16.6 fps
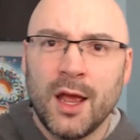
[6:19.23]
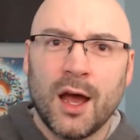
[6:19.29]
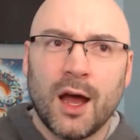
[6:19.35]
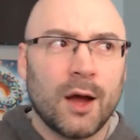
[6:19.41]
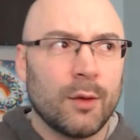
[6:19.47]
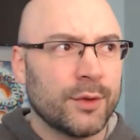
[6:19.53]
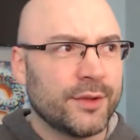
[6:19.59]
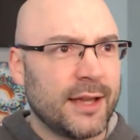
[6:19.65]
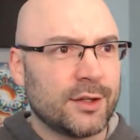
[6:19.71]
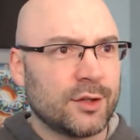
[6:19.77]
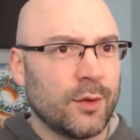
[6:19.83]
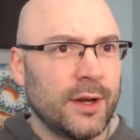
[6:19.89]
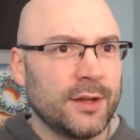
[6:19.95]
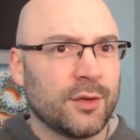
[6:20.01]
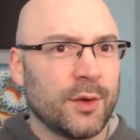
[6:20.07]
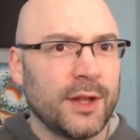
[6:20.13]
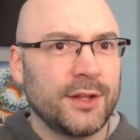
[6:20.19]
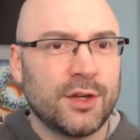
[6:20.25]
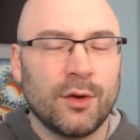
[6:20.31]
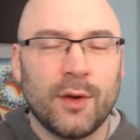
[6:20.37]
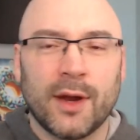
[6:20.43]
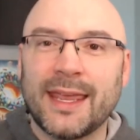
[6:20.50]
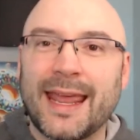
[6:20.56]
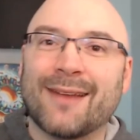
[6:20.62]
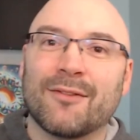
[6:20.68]
Was that
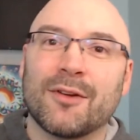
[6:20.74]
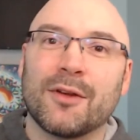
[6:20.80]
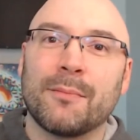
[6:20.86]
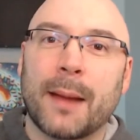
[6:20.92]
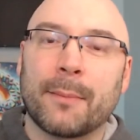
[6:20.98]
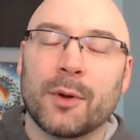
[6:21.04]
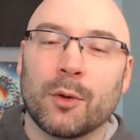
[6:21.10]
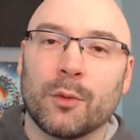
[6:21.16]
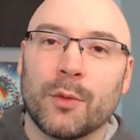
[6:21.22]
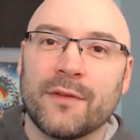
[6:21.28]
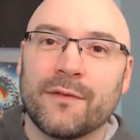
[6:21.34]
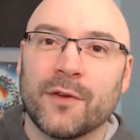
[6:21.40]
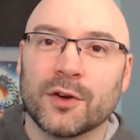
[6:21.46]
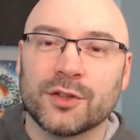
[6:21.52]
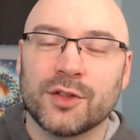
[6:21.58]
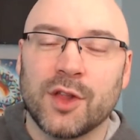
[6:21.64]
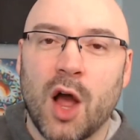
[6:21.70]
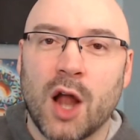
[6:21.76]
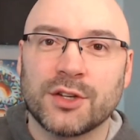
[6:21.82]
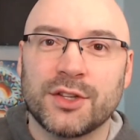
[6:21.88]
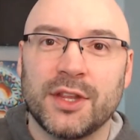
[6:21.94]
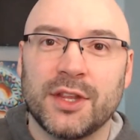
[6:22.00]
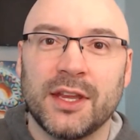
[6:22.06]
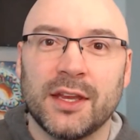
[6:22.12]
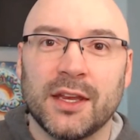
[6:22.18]
2022? I can't even remember when we first
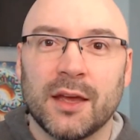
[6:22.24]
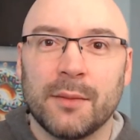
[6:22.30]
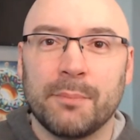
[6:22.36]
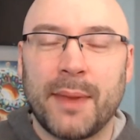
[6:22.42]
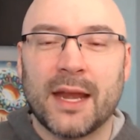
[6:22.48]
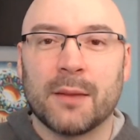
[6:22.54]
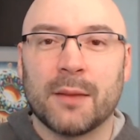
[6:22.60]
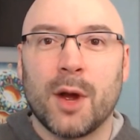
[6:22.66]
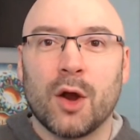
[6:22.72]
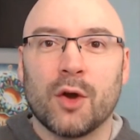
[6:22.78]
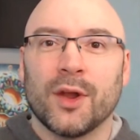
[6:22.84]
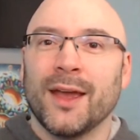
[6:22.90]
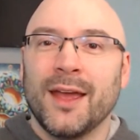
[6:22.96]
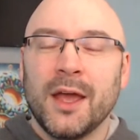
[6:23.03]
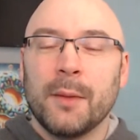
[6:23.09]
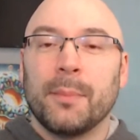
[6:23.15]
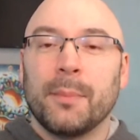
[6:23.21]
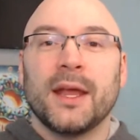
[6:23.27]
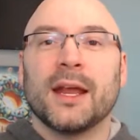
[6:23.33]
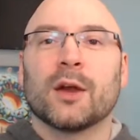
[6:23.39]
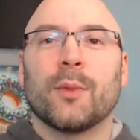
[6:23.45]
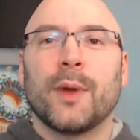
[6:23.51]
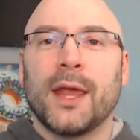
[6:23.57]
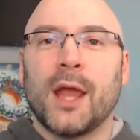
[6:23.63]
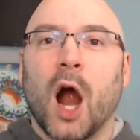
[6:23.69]
launched the beta mode, but
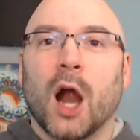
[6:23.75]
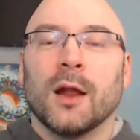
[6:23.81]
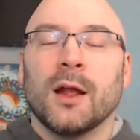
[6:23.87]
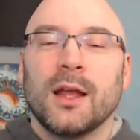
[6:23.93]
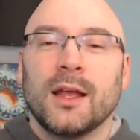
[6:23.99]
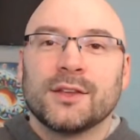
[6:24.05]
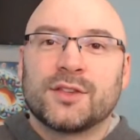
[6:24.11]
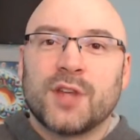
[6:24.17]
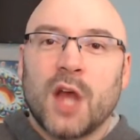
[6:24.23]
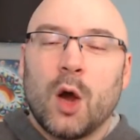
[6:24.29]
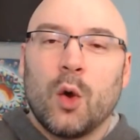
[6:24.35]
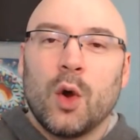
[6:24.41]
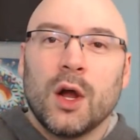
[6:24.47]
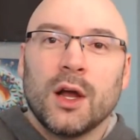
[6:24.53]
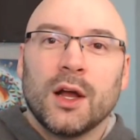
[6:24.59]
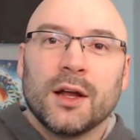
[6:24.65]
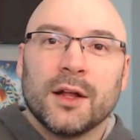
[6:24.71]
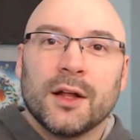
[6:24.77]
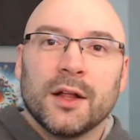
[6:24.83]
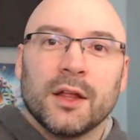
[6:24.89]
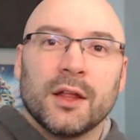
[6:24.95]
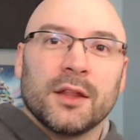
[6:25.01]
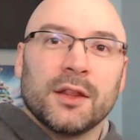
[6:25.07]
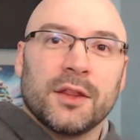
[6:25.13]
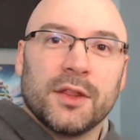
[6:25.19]
here we are. So
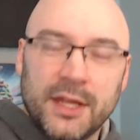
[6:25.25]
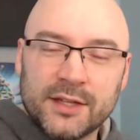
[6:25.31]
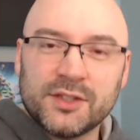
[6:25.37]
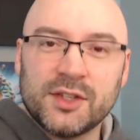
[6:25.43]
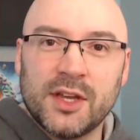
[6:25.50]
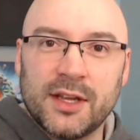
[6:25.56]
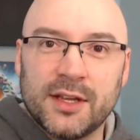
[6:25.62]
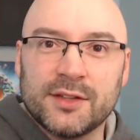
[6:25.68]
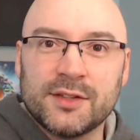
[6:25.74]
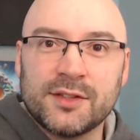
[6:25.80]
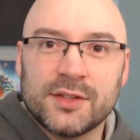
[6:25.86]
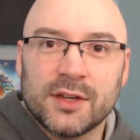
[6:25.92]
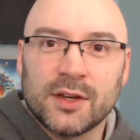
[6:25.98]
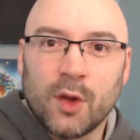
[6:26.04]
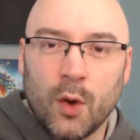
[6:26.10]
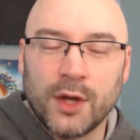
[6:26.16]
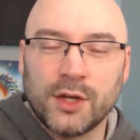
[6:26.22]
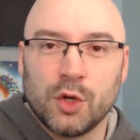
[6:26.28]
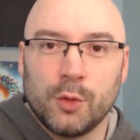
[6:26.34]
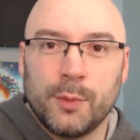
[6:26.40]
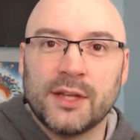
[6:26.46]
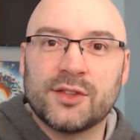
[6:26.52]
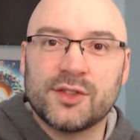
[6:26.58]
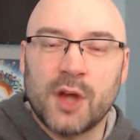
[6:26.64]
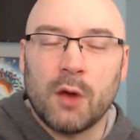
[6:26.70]
this is going to
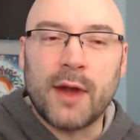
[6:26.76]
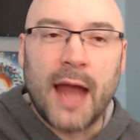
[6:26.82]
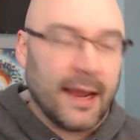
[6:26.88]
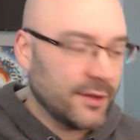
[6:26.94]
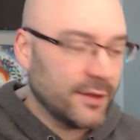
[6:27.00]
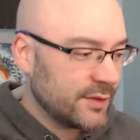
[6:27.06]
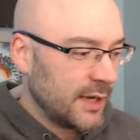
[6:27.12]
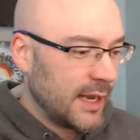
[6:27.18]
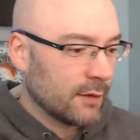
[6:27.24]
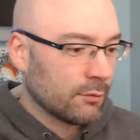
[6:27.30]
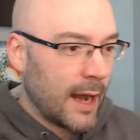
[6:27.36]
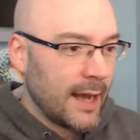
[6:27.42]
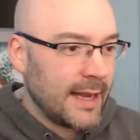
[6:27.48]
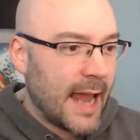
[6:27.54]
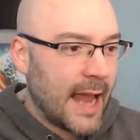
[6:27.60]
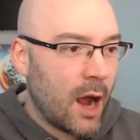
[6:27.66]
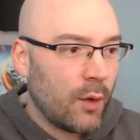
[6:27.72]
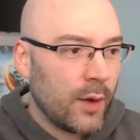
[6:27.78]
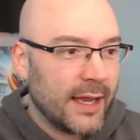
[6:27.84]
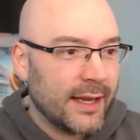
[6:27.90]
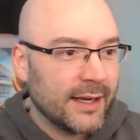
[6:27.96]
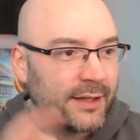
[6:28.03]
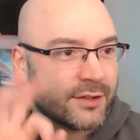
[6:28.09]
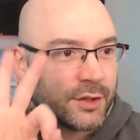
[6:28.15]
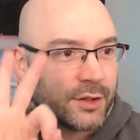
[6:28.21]
be so nice. And right now
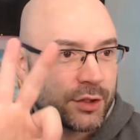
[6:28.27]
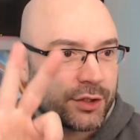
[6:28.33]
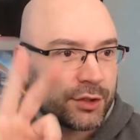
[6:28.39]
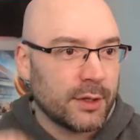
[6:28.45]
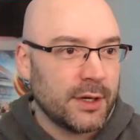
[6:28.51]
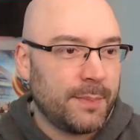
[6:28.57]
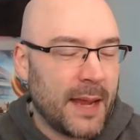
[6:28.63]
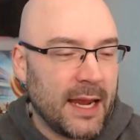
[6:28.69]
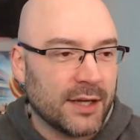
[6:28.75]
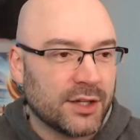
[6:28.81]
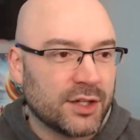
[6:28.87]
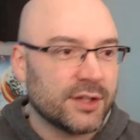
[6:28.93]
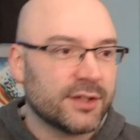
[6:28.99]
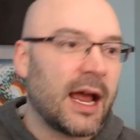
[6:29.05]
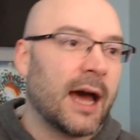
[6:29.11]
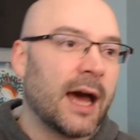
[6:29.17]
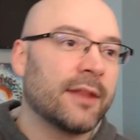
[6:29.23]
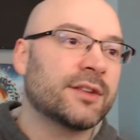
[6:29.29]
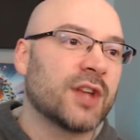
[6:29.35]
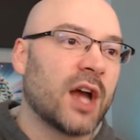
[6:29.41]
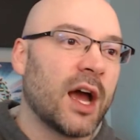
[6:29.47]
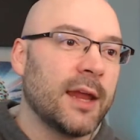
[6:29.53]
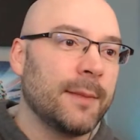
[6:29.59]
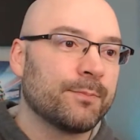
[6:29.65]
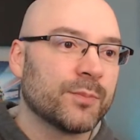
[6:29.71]
there's 3 pages on the
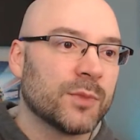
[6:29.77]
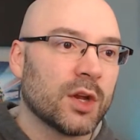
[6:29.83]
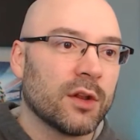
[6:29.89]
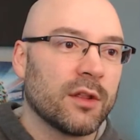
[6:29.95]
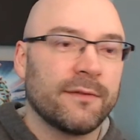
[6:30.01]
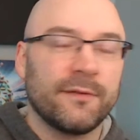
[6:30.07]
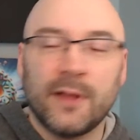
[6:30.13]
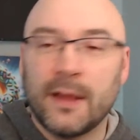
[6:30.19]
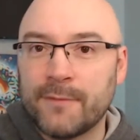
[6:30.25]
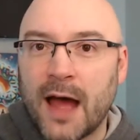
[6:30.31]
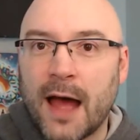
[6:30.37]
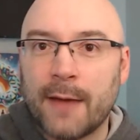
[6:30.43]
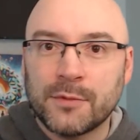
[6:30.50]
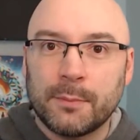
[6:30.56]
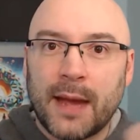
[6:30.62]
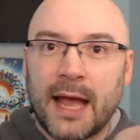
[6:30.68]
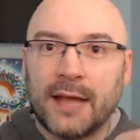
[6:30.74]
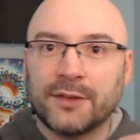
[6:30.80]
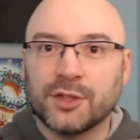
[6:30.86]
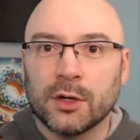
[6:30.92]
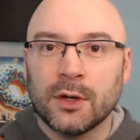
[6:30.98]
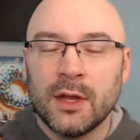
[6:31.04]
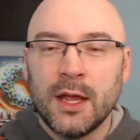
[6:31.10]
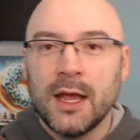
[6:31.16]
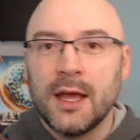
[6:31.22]
site. They're the Flip
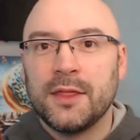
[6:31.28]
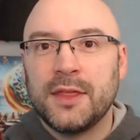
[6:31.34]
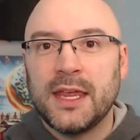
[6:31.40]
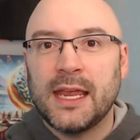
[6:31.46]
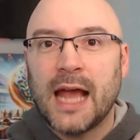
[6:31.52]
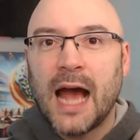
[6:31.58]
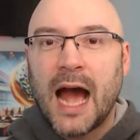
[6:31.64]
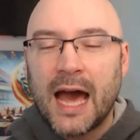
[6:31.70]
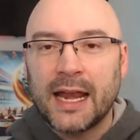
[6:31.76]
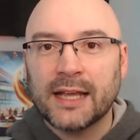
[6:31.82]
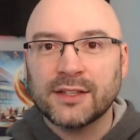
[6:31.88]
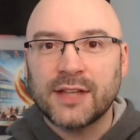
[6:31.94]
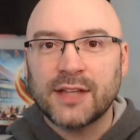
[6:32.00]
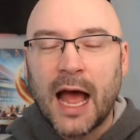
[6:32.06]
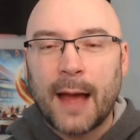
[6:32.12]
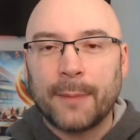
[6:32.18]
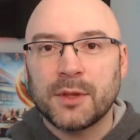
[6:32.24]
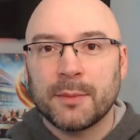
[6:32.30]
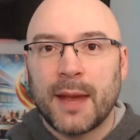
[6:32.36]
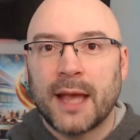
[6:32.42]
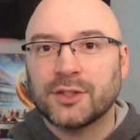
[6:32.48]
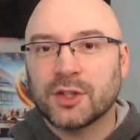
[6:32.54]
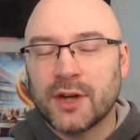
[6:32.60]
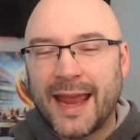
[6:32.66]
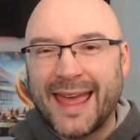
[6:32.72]
Optimizer, the Onyx
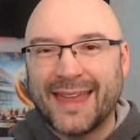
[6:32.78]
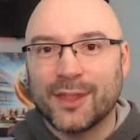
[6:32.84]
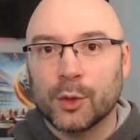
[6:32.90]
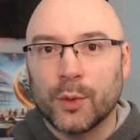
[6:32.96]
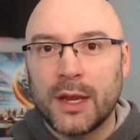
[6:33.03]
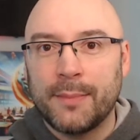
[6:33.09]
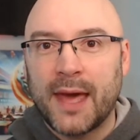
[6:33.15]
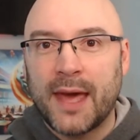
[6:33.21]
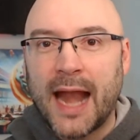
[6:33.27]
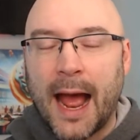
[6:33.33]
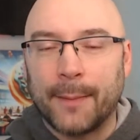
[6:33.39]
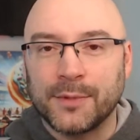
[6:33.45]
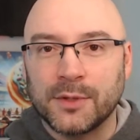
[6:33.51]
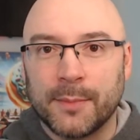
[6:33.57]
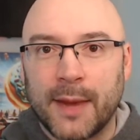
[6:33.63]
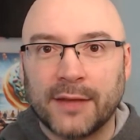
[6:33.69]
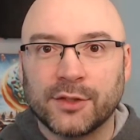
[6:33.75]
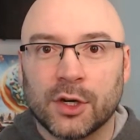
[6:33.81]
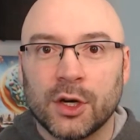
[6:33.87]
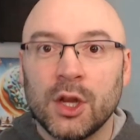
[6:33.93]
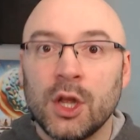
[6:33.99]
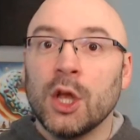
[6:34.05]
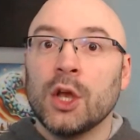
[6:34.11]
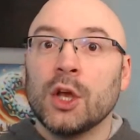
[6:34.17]
Optimizer, and the Rebet Optimizer.